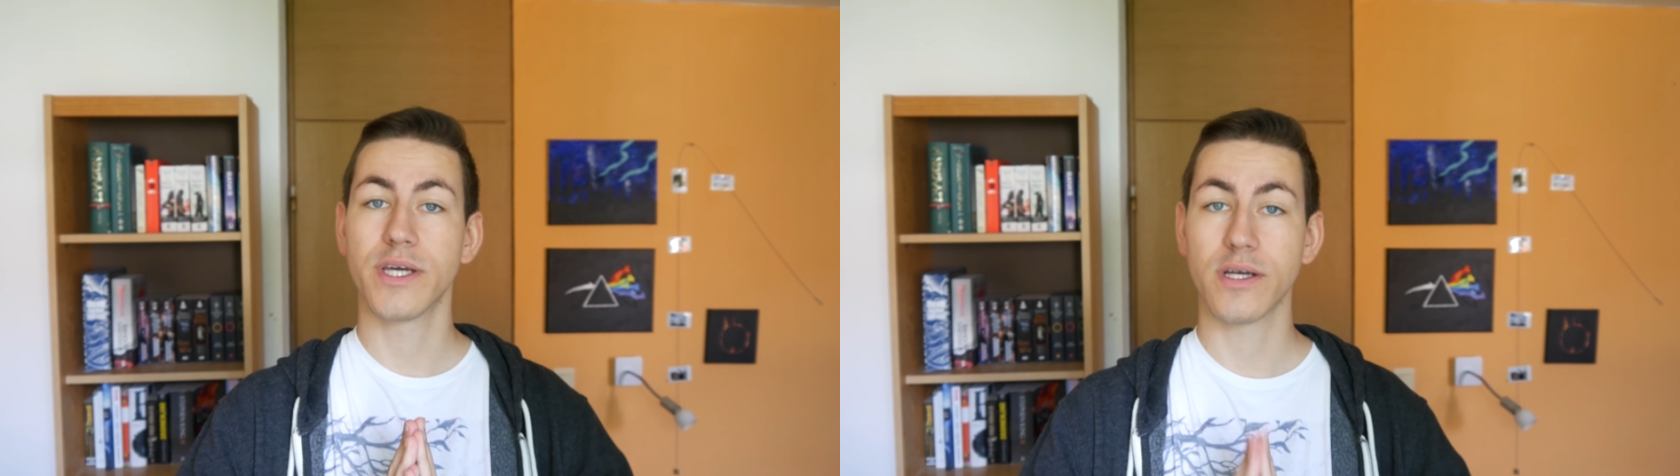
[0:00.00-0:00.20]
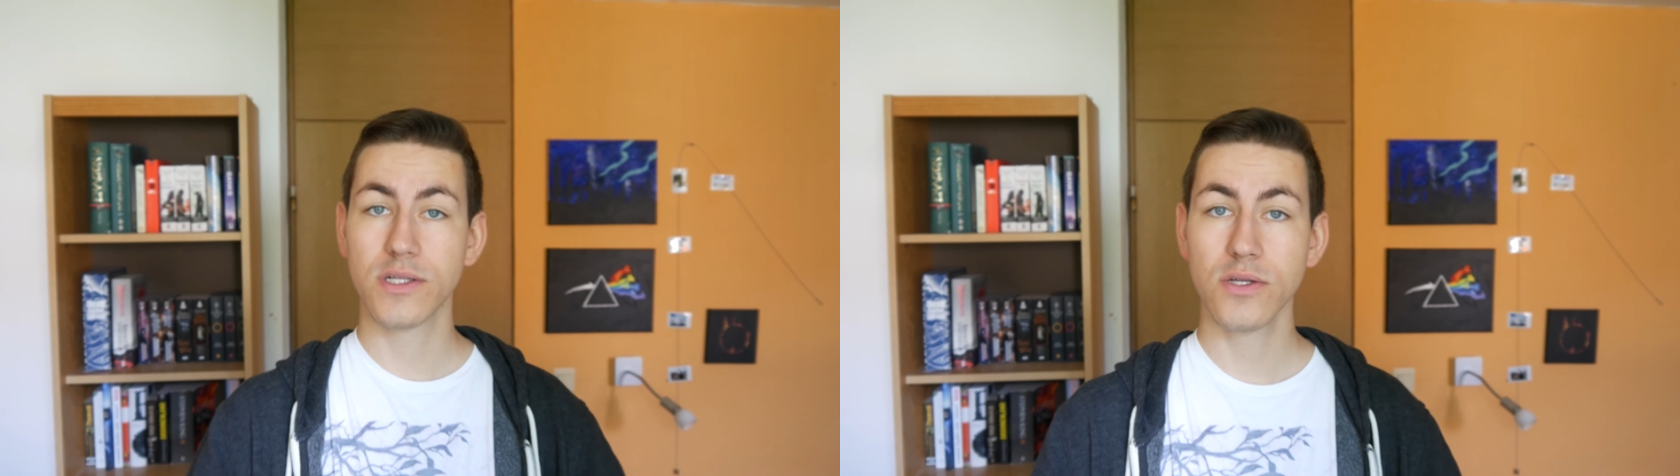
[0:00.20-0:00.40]

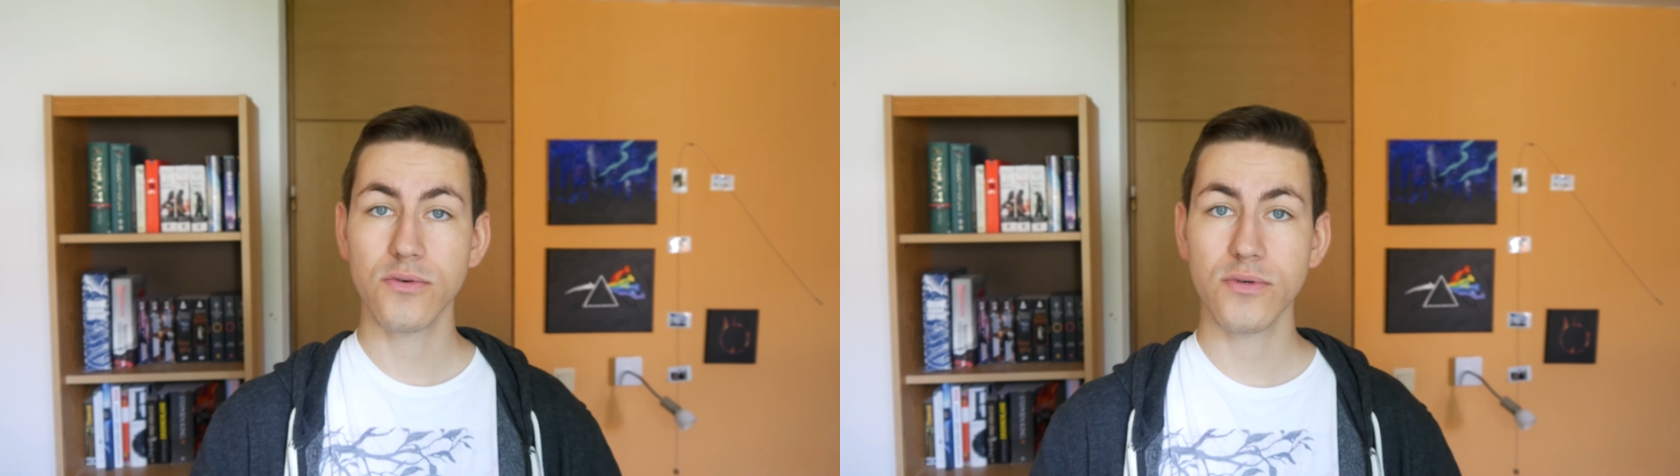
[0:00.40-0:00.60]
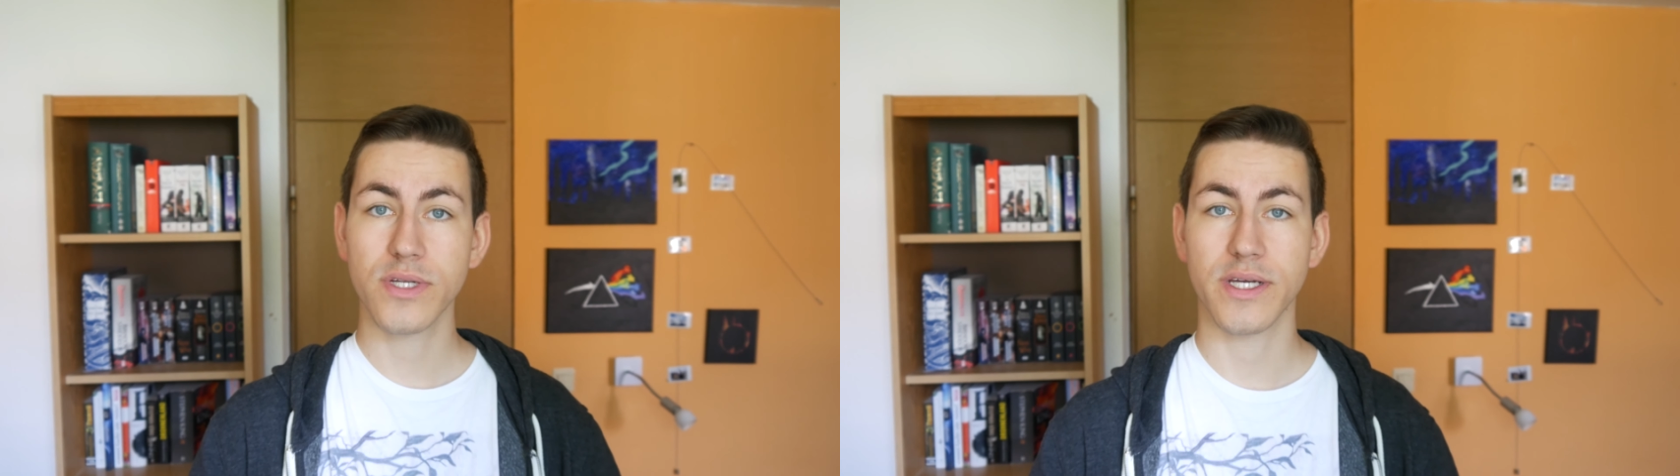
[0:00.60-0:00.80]

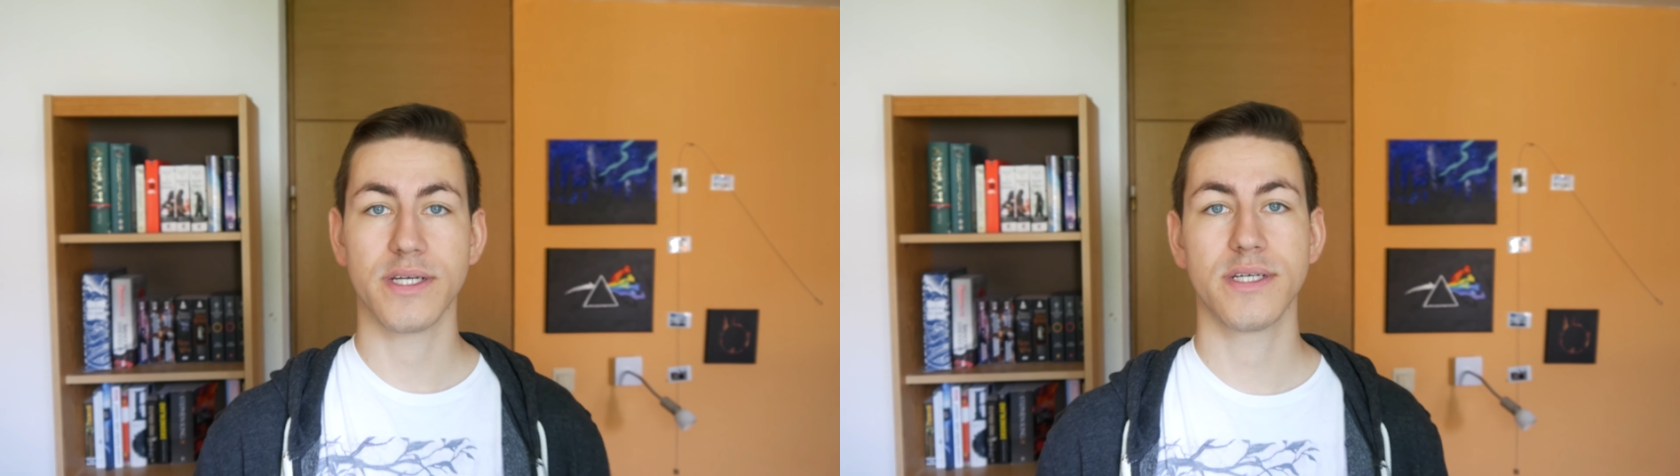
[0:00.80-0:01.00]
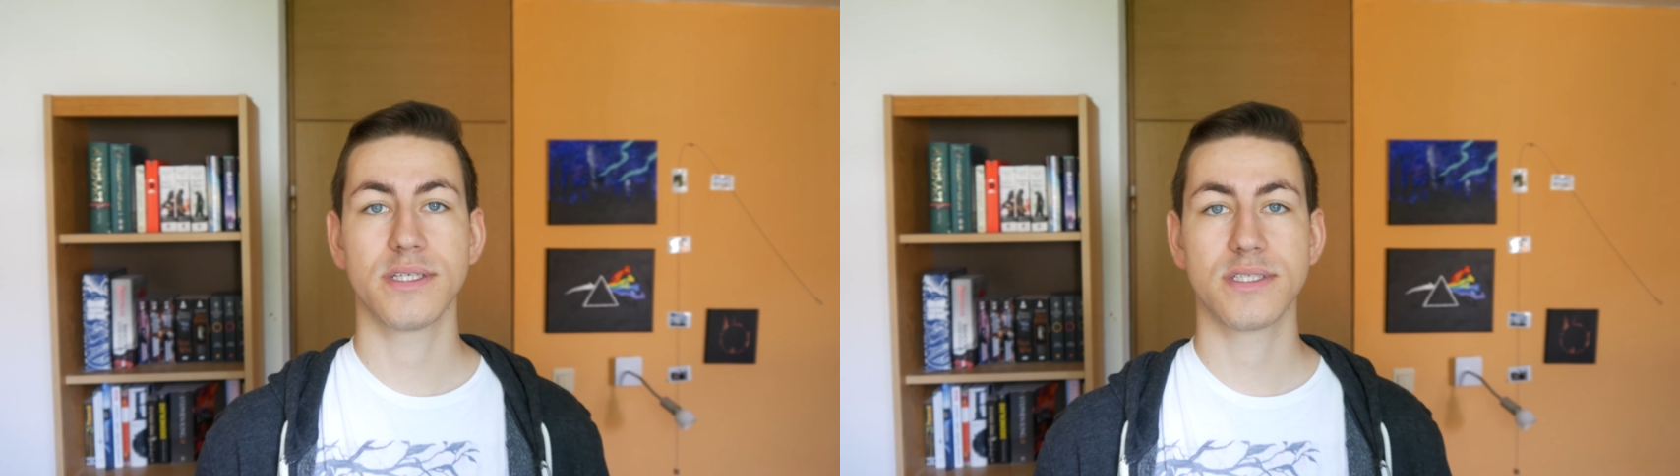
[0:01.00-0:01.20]
include
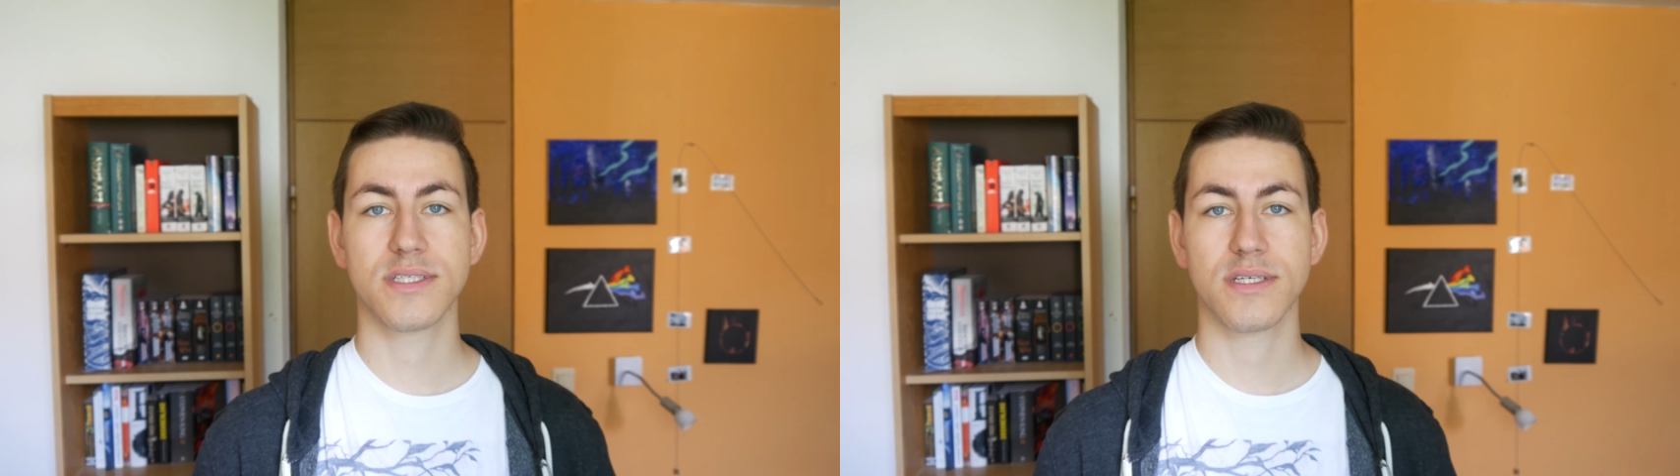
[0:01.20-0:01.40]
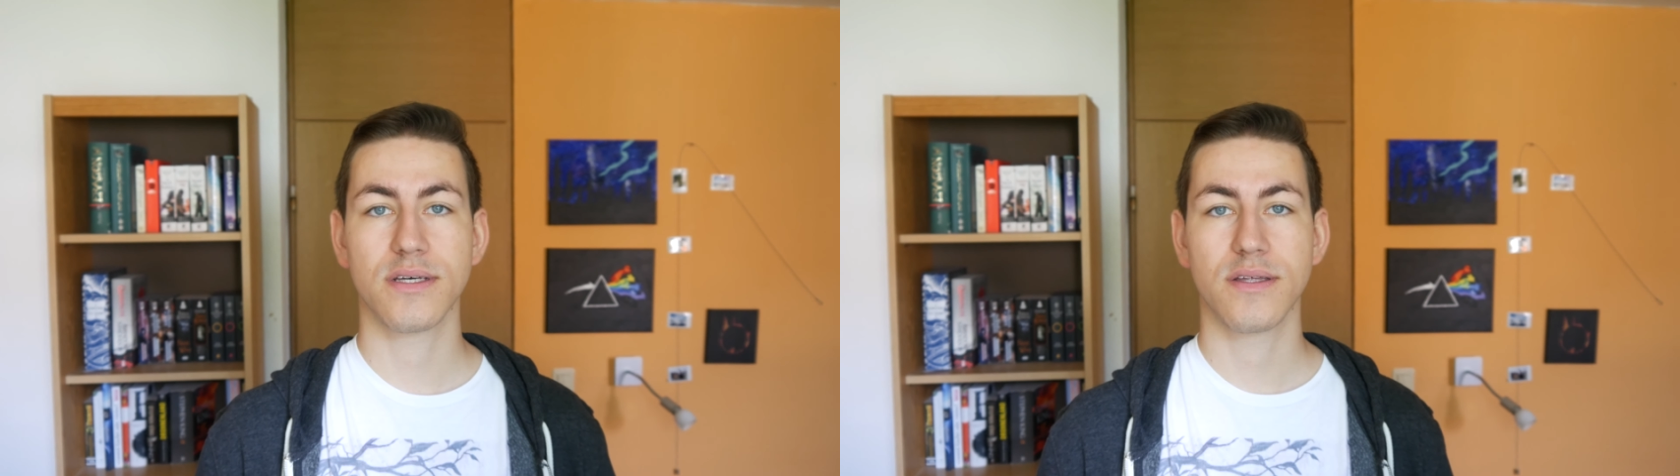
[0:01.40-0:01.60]

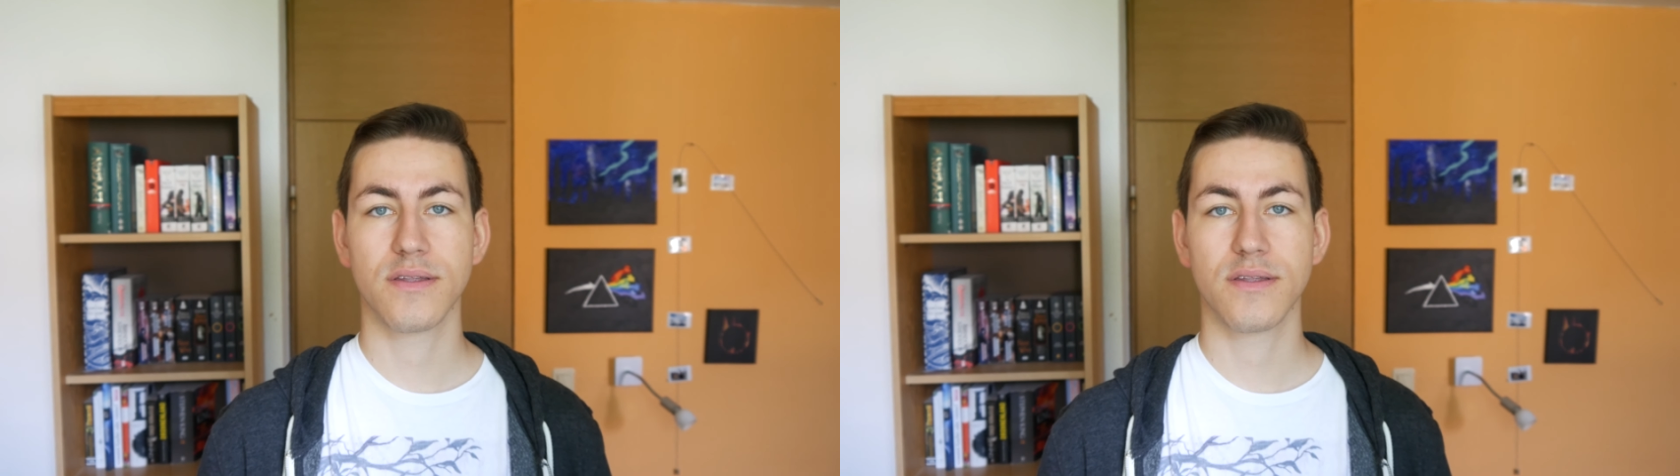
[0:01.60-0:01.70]
is